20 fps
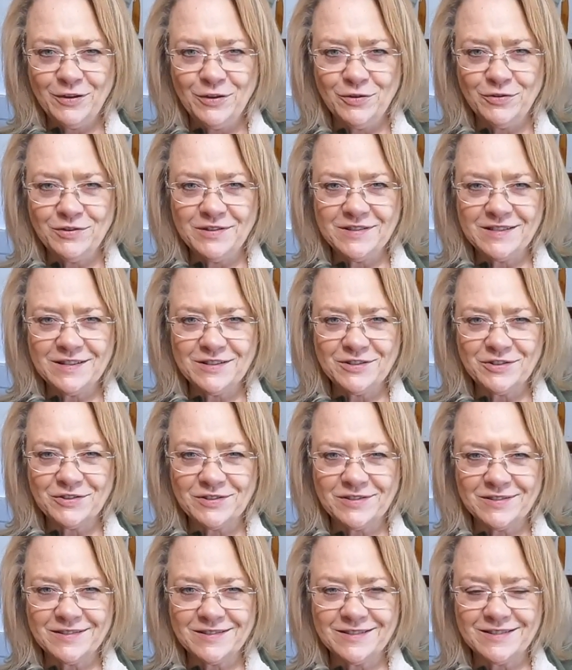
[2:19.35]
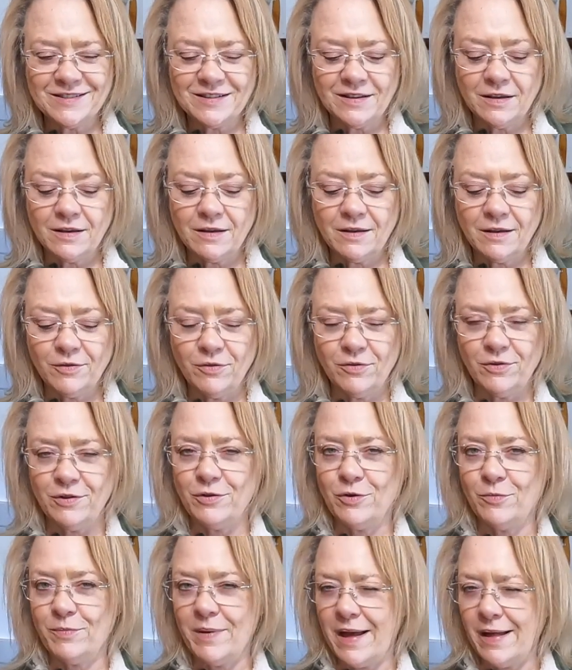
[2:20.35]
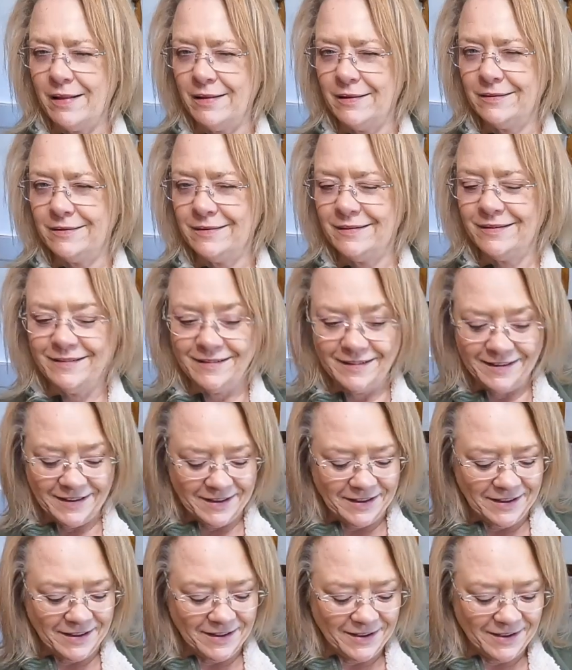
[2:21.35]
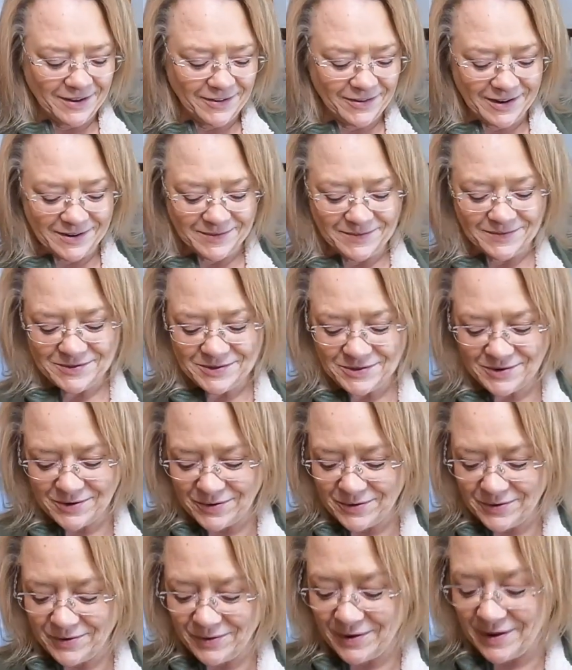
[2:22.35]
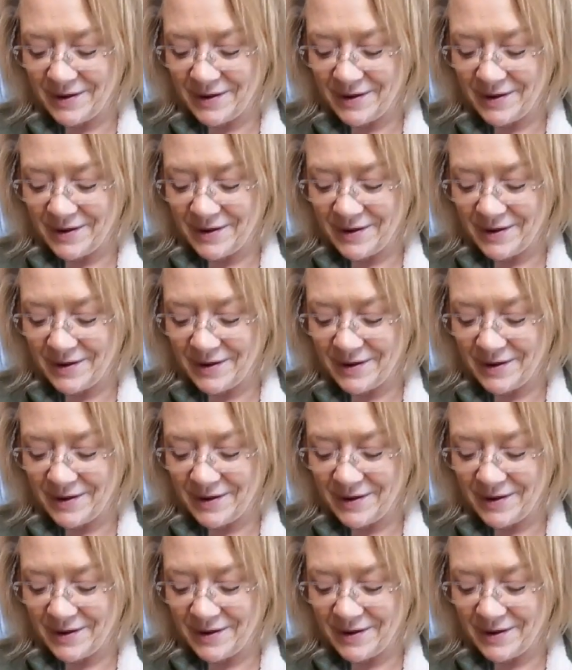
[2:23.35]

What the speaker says: your decisions other than your palate. All right, so